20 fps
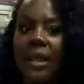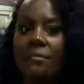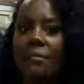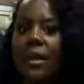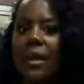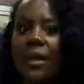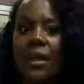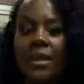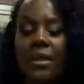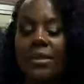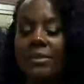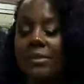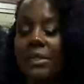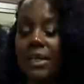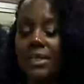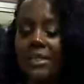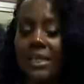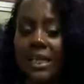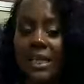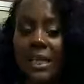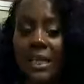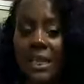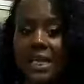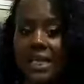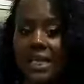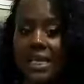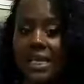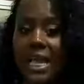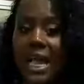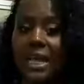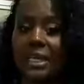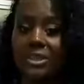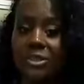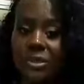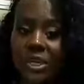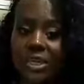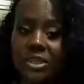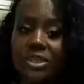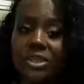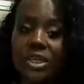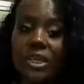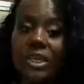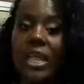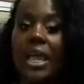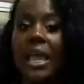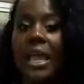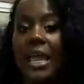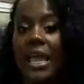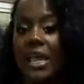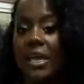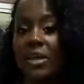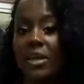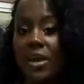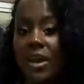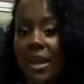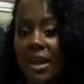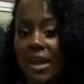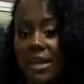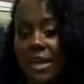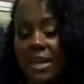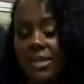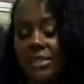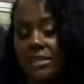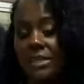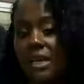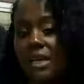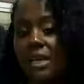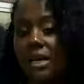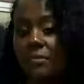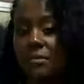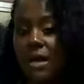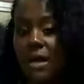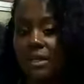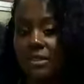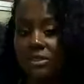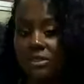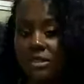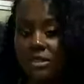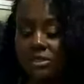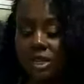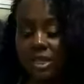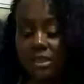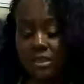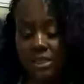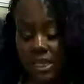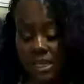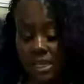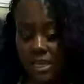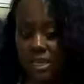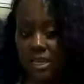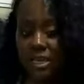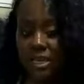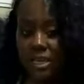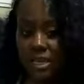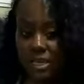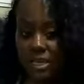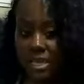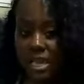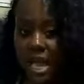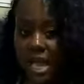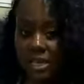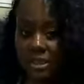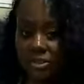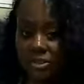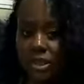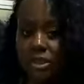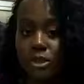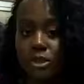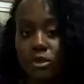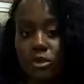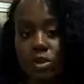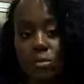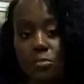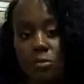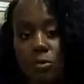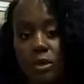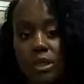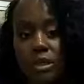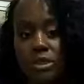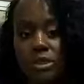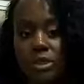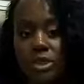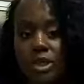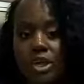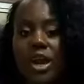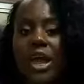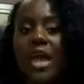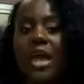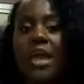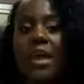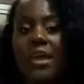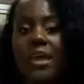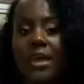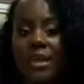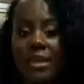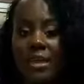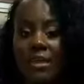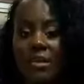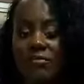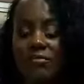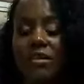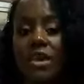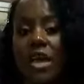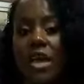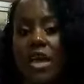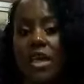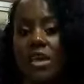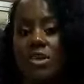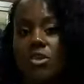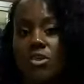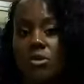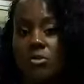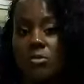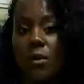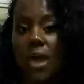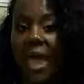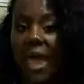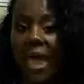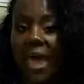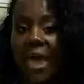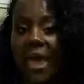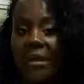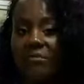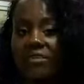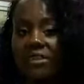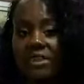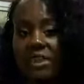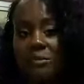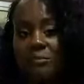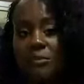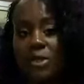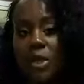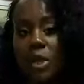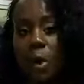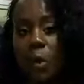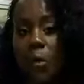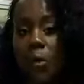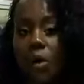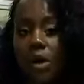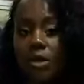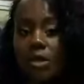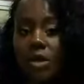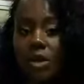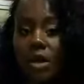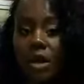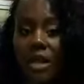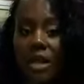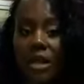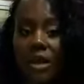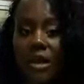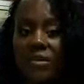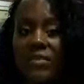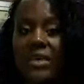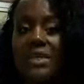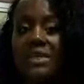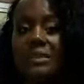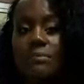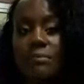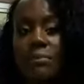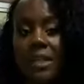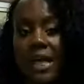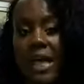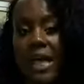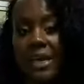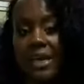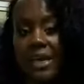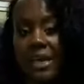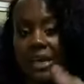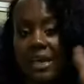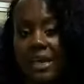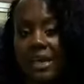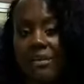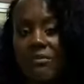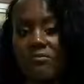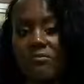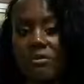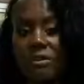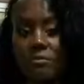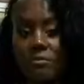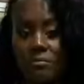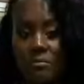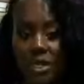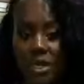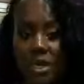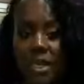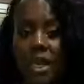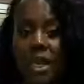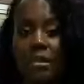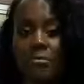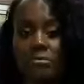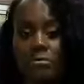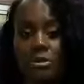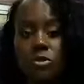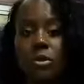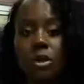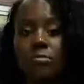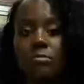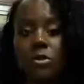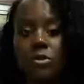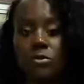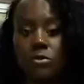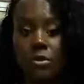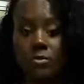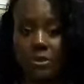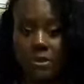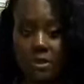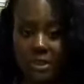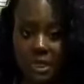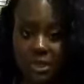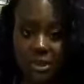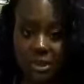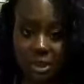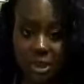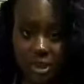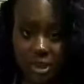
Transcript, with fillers: like, my hair is not taking in any hydration, and your hair can take up take in any hydration or moisture if you have something on your hair that is blocking it from being able to absorb inside